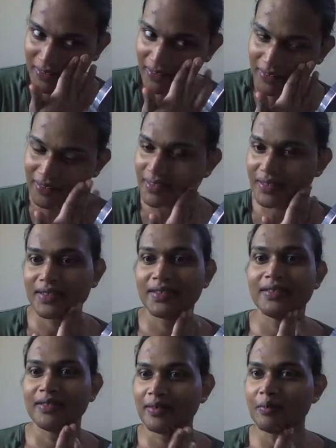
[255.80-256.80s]
oh,
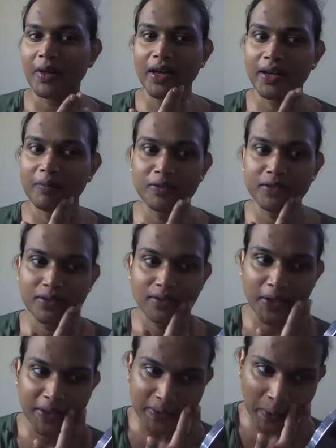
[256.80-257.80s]
this whole bad mood
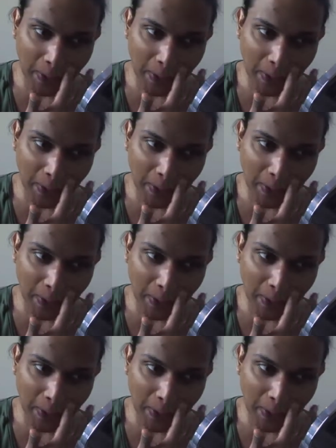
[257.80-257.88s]
swings.